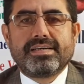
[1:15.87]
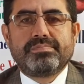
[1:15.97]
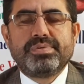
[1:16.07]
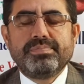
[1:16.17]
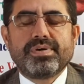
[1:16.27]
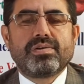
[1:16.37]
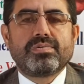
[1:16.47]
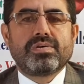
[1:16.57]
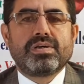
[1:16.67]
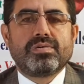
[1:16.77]

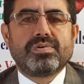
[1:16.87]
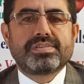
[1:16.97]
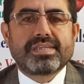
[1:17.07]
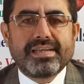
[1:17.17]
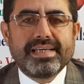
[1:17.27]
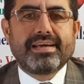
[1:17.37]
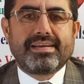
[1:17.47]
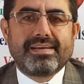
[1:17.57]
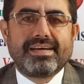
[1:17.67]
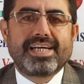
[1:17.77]
people was
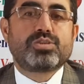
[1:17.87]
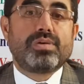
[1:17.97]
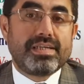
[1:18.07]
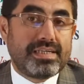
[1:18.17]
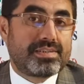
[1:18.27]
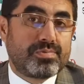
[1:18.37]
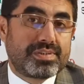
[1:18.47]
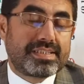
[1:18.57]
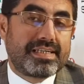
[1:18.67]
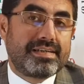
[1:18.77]
legal. Actually, it
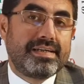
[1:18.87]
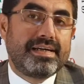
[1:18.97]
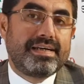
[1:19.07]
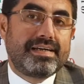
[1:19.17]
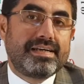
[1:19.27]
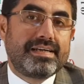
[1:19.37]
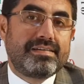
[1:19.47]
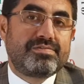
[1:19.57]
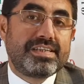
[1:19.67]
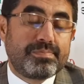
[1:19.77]
was a
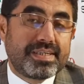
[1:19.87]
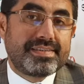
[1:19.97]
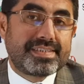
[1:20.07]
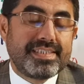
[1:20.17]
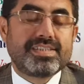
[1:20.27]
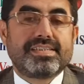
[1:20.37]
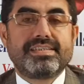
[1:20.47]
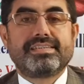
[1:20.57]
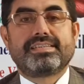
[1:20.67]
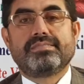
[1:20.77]
very bad decision
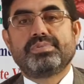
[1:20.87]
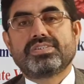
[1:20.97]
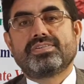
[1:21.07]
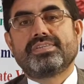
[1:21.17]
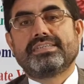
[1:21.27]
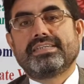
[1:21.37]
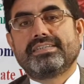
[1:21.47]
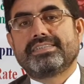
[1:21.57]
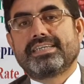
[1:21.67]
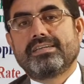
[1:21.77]
and based on the
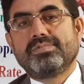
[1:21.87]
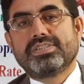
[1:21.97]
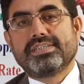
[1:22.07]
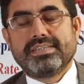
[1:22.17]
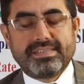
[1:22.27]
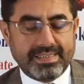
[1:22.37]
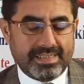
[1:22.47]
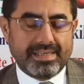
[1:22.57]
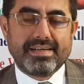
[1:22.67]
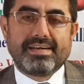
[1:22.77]
discrimination
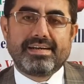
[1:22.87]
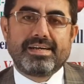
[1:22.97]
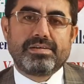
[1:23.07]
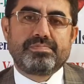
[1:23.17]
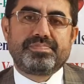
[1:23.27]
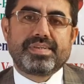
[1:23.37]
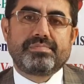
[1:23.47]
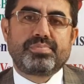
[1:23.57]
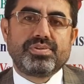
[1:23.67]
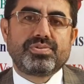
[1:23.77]

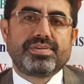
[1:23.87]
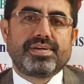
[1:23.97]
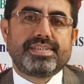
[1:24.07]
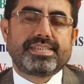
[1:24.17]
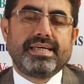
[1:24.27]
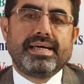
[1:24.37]
and prejudice.